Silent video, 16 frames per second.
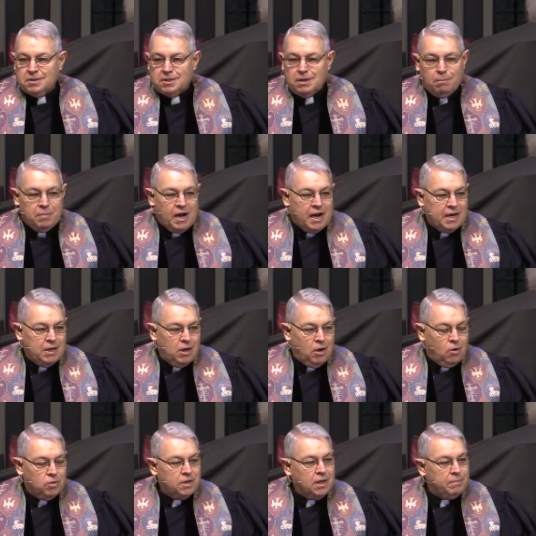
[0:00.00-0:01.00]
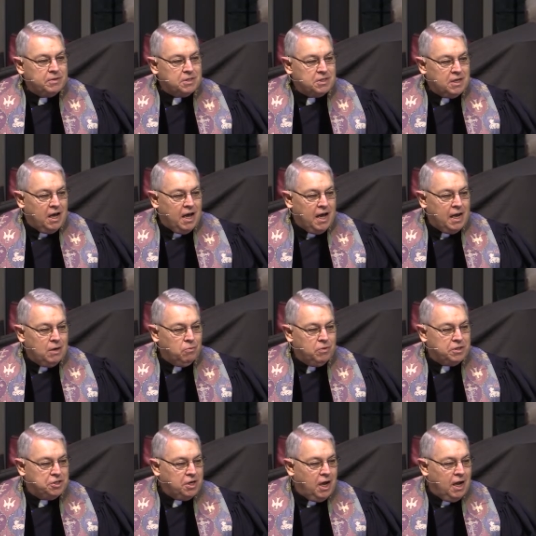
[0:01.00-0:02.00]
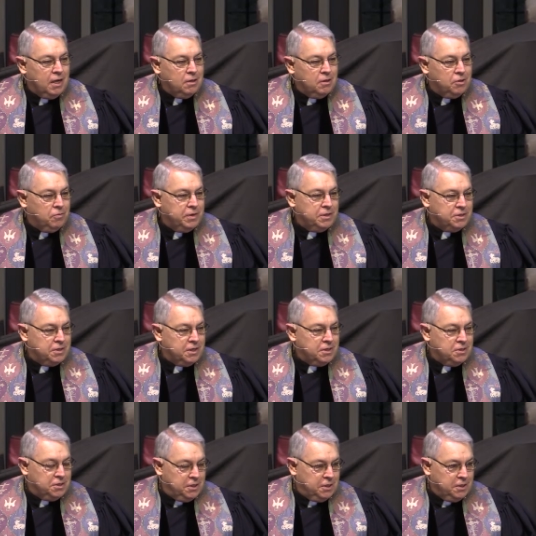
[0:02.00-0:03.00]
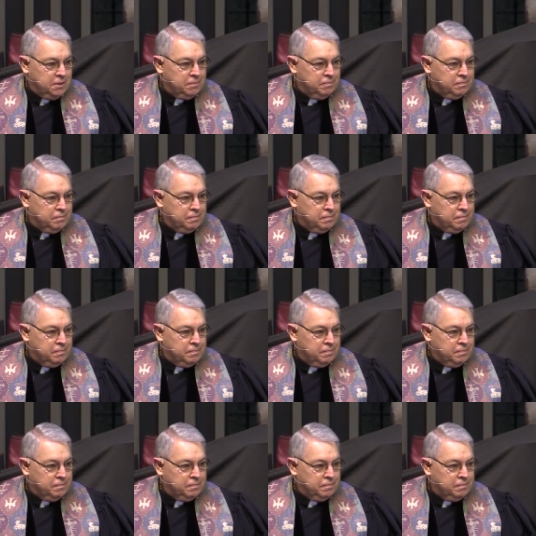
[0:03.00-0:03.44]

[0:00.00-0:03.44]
somebody holding up a sign with John 3:16.